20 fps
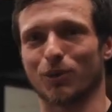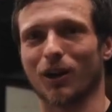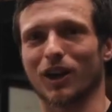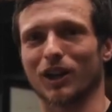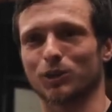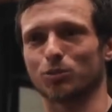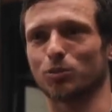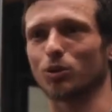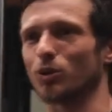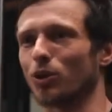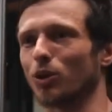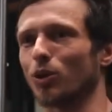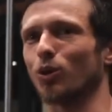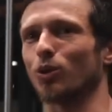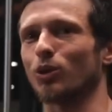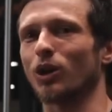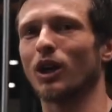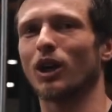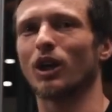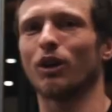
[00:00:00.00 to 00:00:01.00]
possible
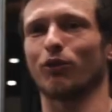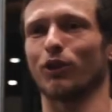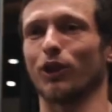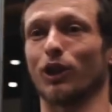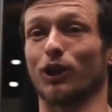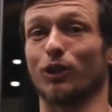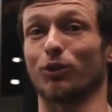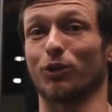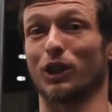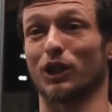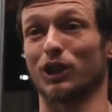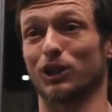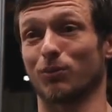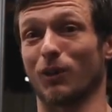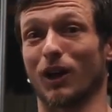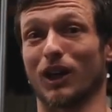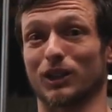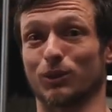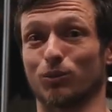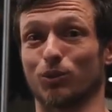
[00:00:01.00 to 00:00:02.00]
load for the greatest
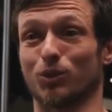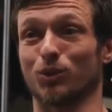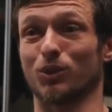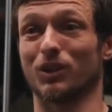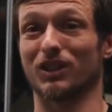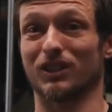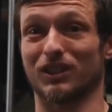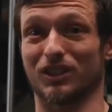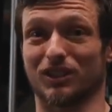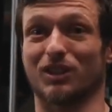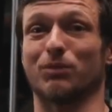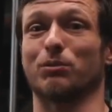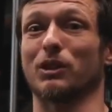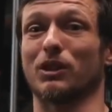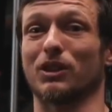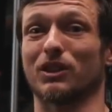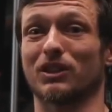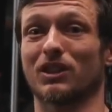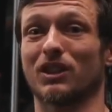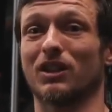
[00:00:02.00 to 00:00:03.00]
possible
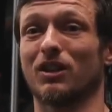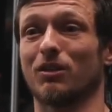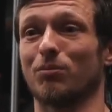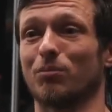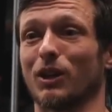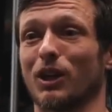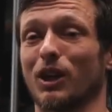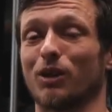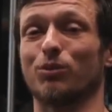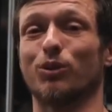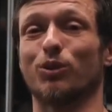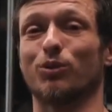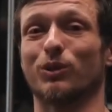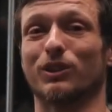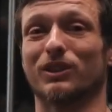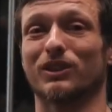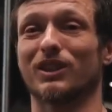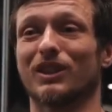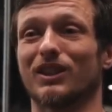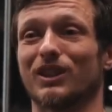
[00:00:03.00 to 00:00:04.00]
stimulus, making
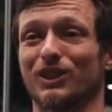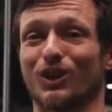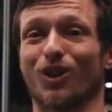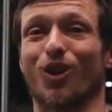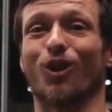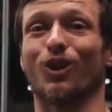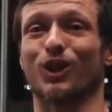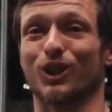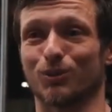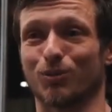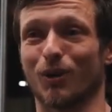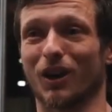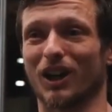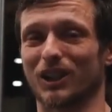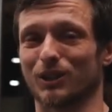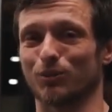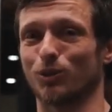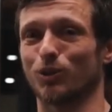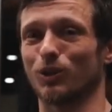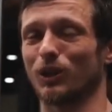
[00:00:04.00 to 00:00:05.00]
movements as hard as
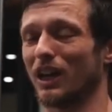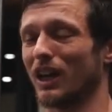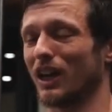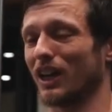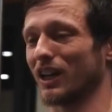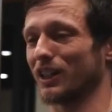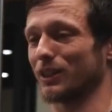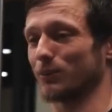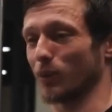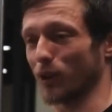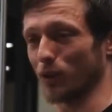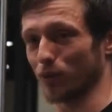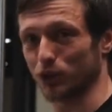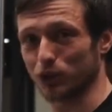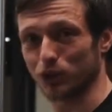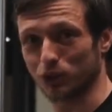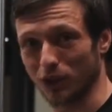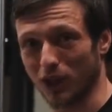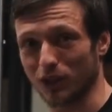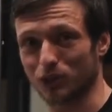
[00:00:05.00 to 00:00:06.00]
possible, as big of a
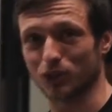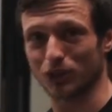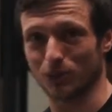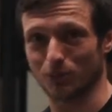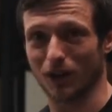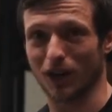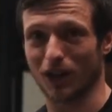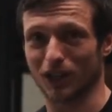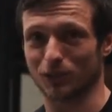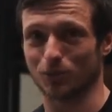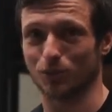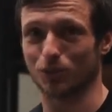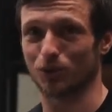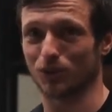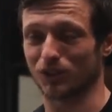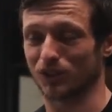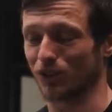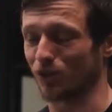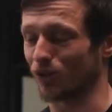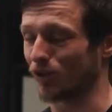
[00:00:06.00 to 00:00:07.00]
stretch as possible,
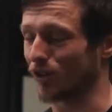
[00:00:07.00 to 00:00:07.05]
and so